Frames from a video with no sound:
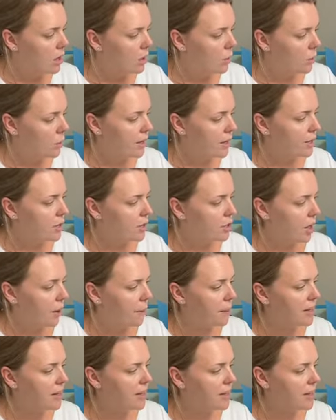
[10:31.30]
"We could
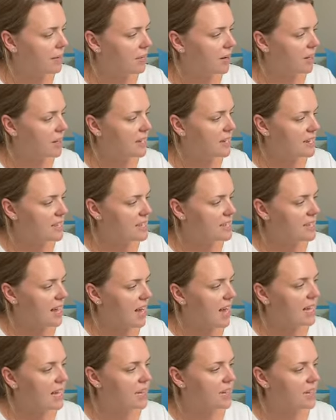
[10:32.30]
go and live on a desert
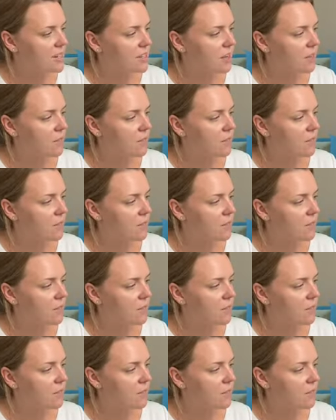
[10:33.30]
island,"